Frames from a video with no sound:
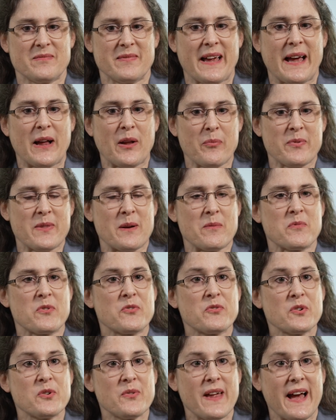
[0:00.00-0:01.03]
Help them
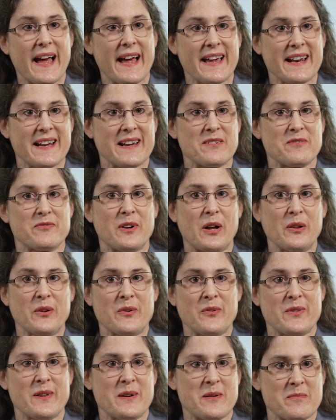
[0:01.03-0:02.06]
through that and
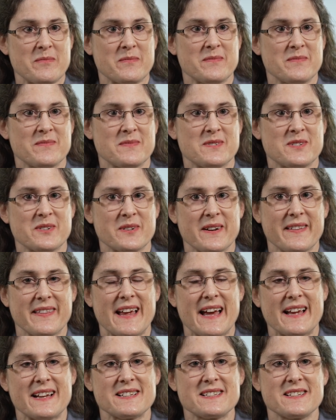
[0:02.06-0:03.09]
follow them during
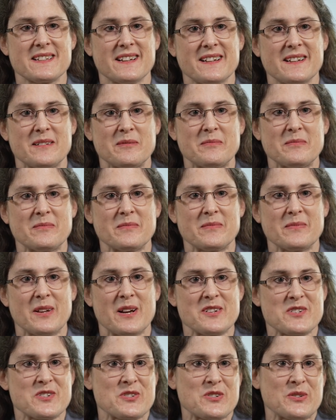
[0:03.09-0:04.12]
that um,
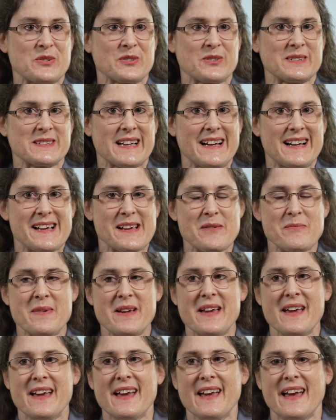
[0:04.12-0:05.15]
longitudinal time
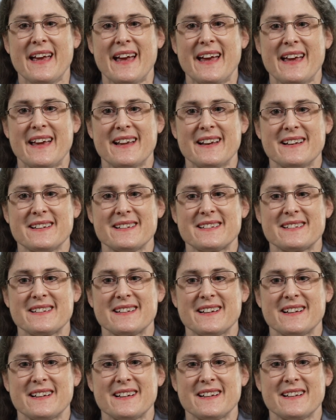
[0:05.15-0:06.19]
and
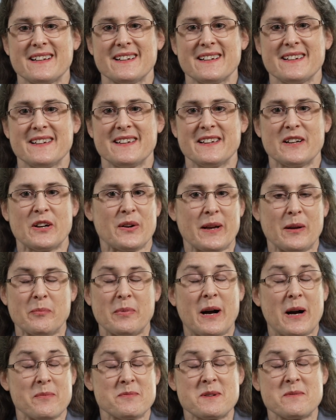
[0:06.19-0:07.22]
uh, you know help
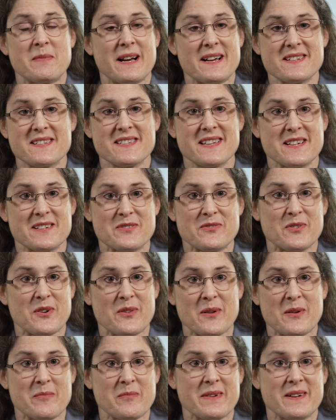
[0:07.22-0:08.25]
optimize things
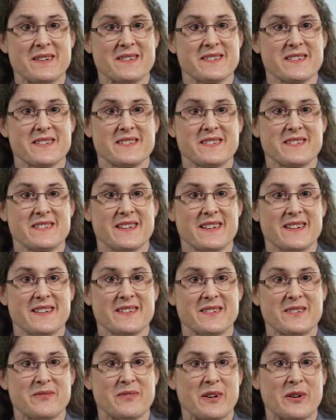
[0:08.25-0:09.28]
for them is
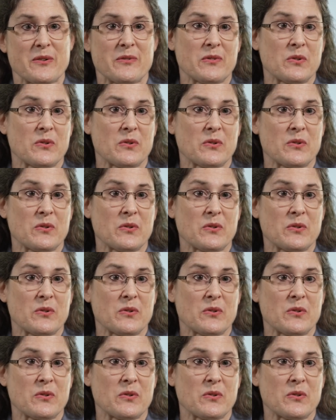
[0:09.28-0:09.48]
is very